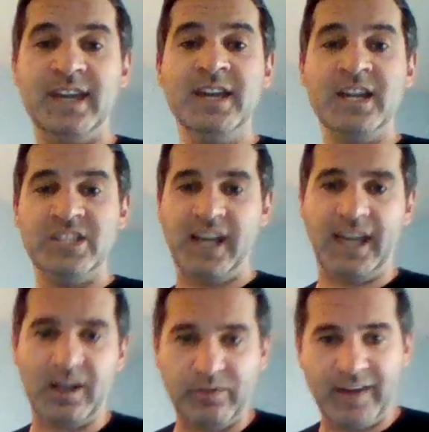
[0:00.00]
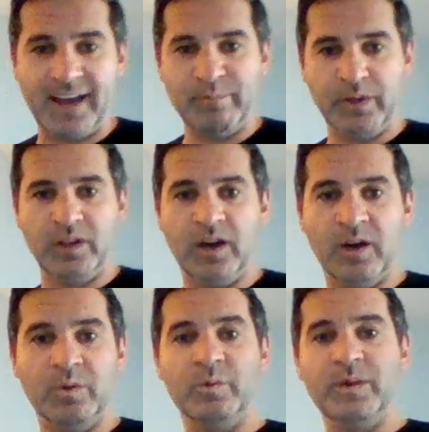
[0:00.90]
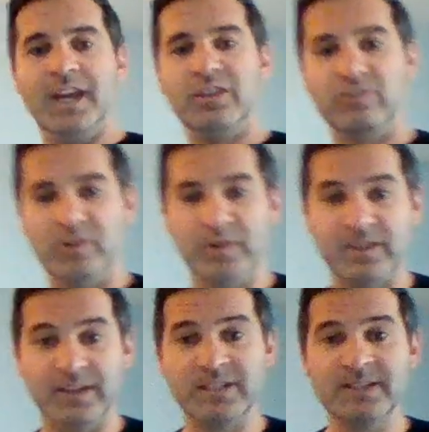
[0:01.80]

check out Five Below when we get through with this.